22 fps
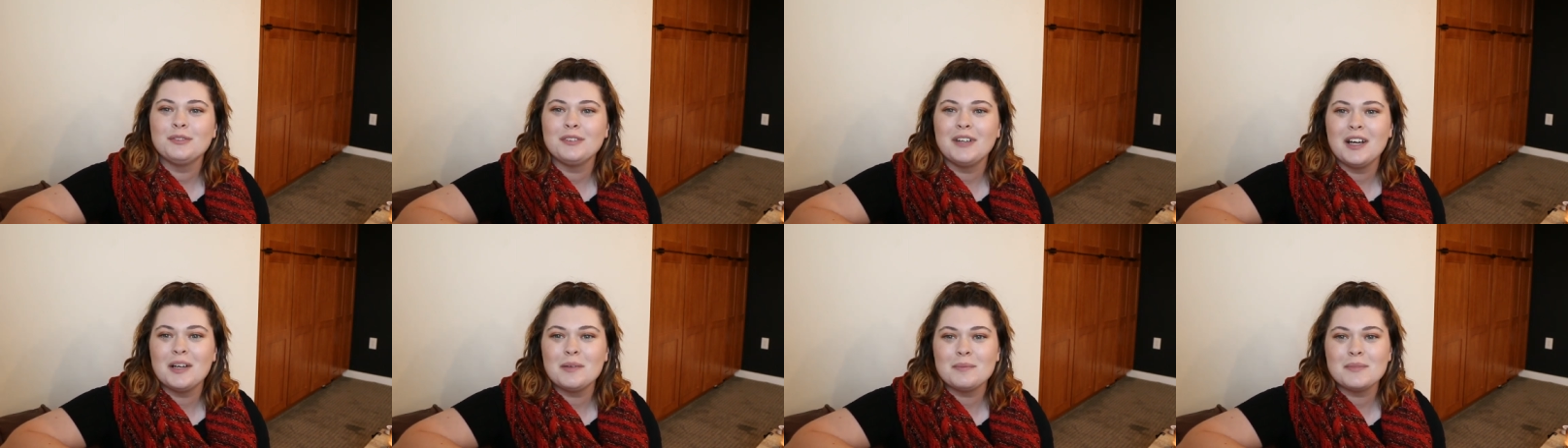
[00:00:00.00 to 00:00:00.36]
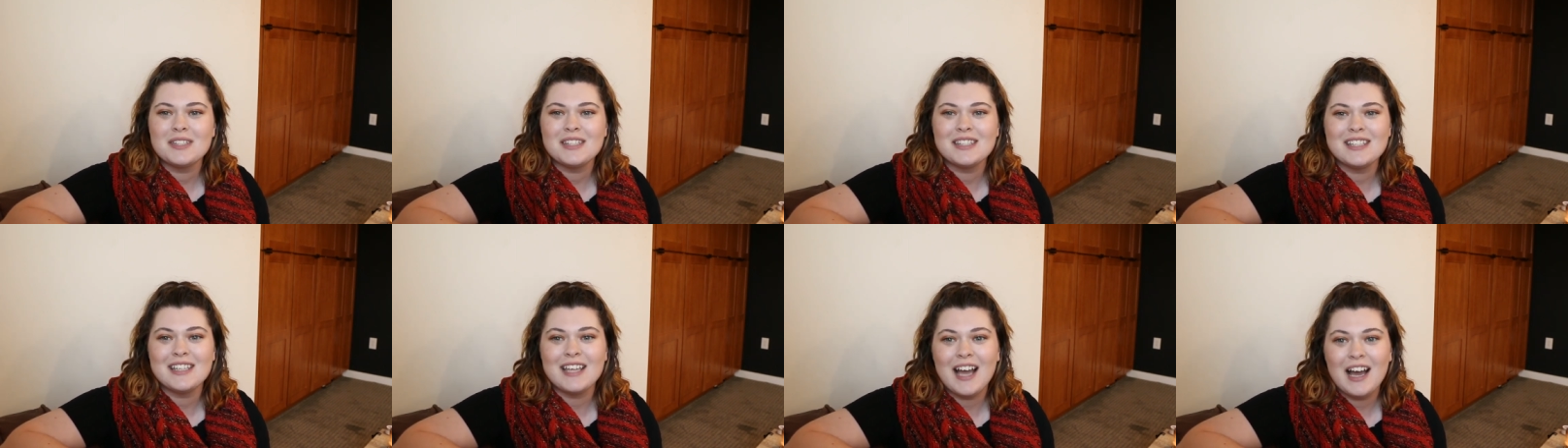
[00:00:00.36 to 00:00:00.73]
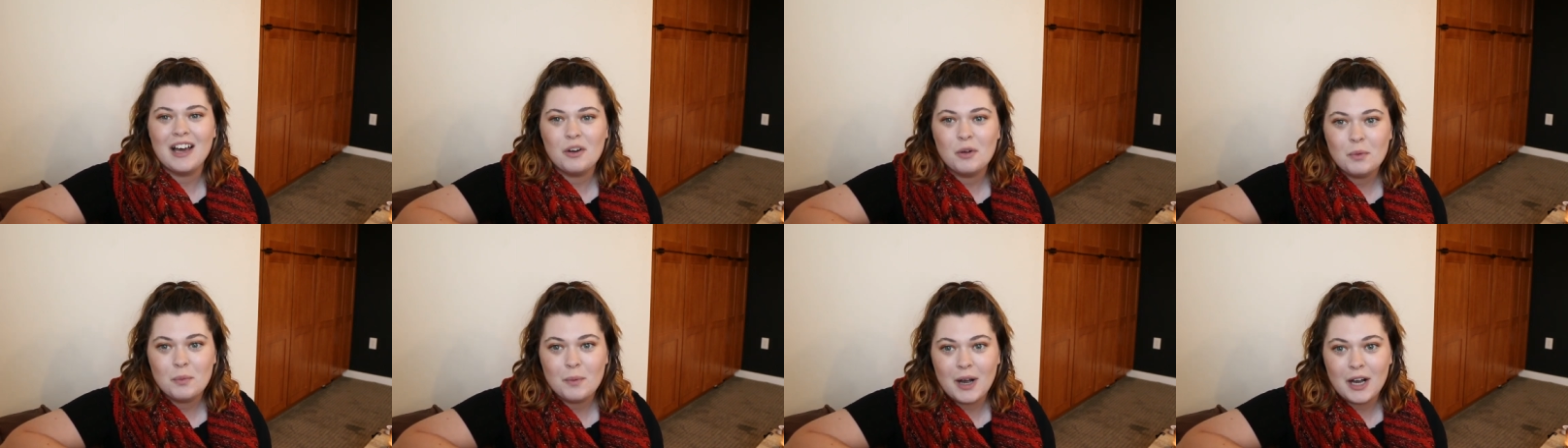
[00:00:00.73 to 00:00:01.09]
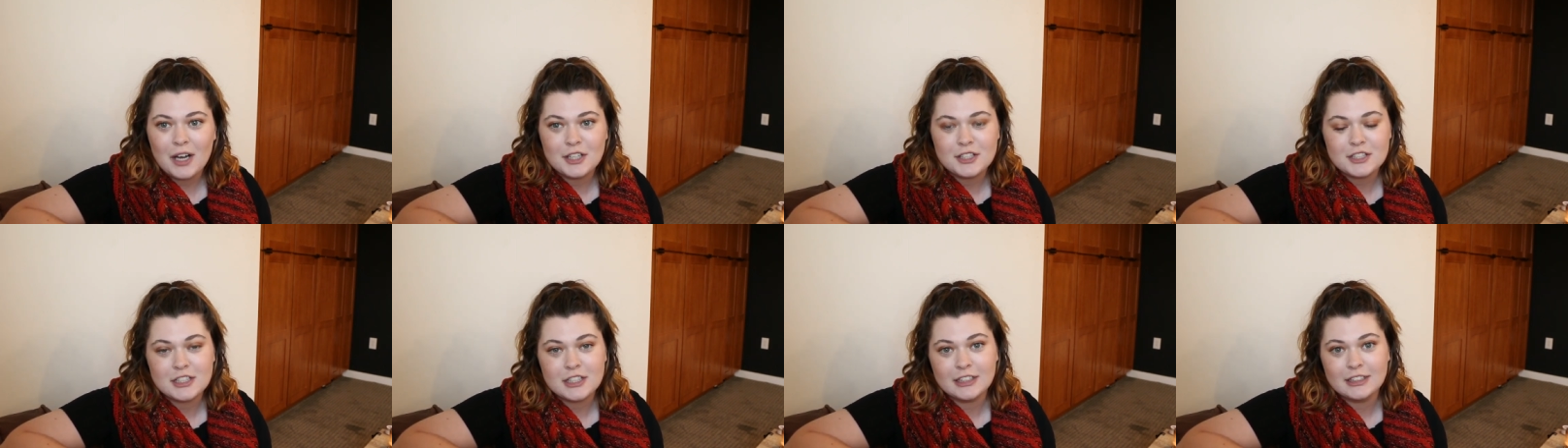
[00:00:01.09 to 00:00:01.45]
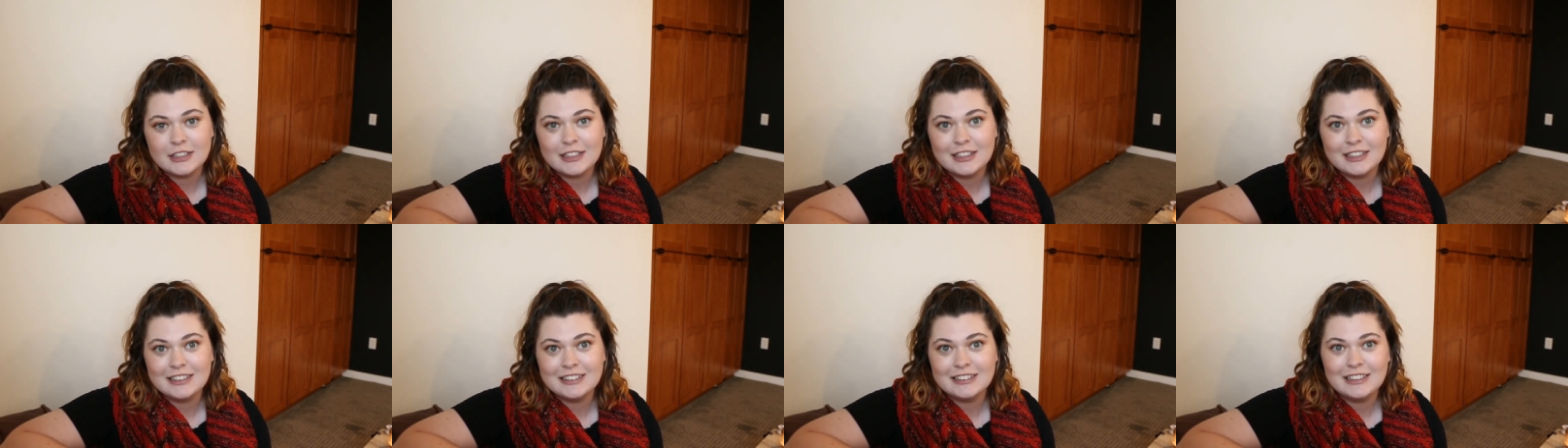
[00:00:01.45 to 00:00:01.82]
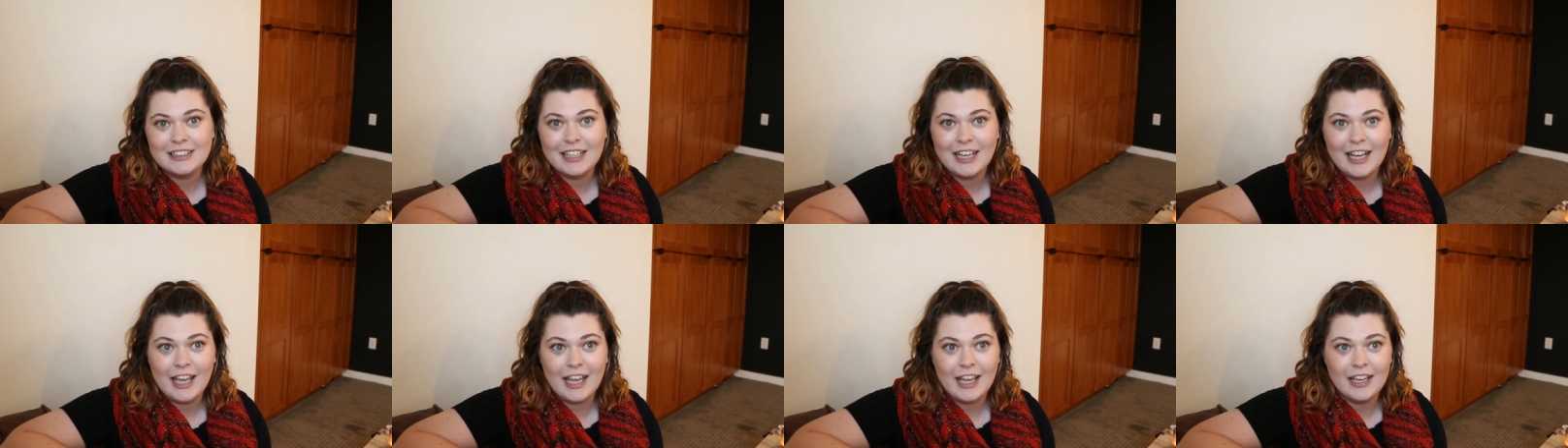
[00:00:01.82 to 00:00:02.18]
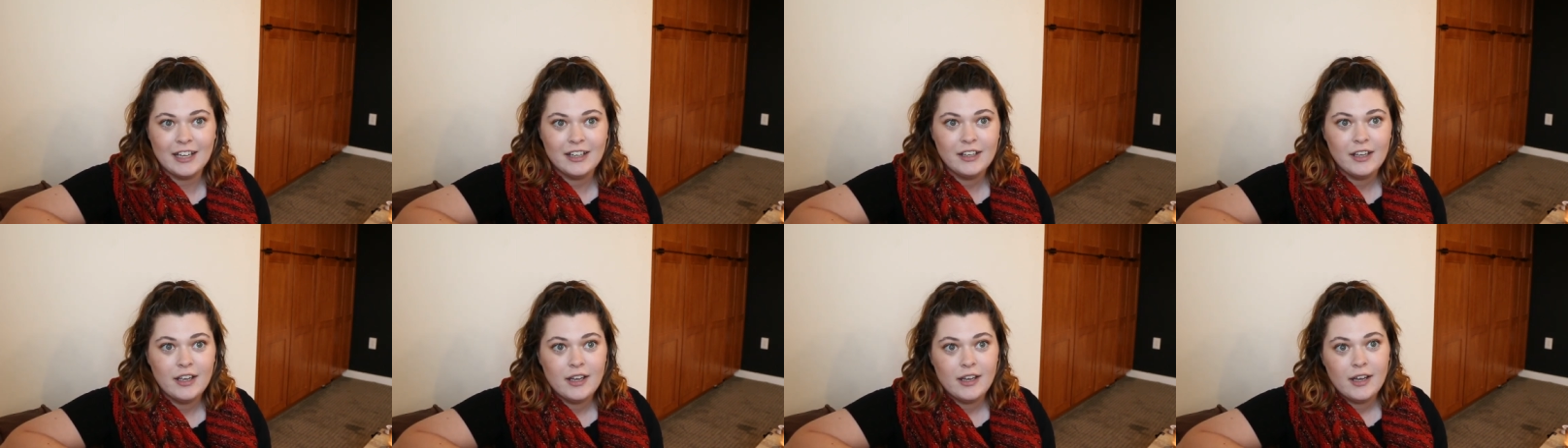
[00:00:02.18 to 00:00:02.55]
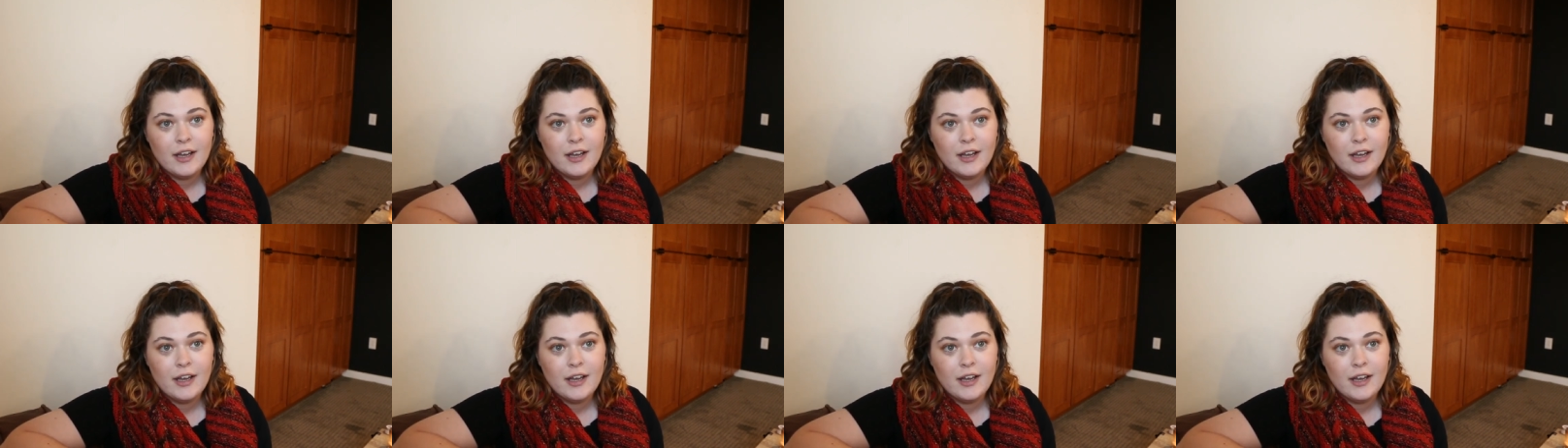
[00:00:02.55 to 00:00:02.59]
from Seattle, Washington today,